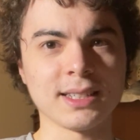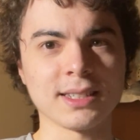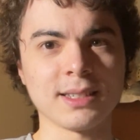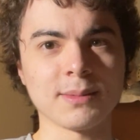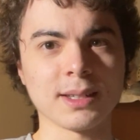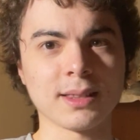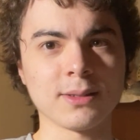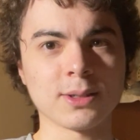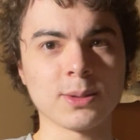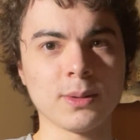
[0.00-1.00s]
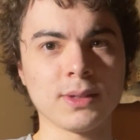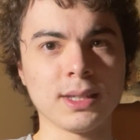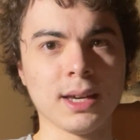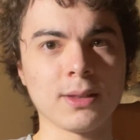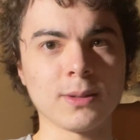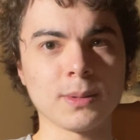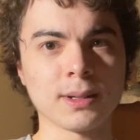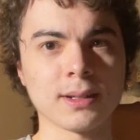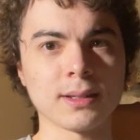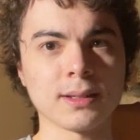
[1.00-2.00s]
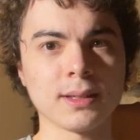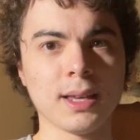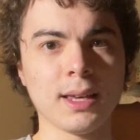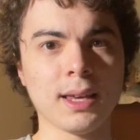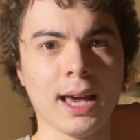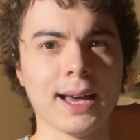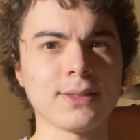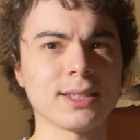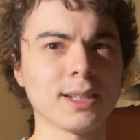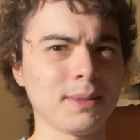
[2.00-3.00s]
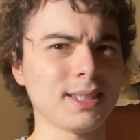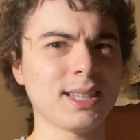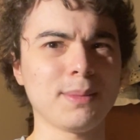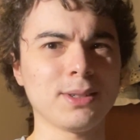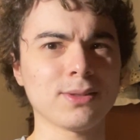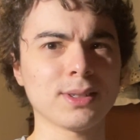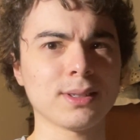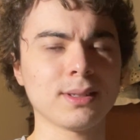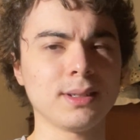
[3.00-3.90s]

It just seems like they're just sort of together because they have some of the same interests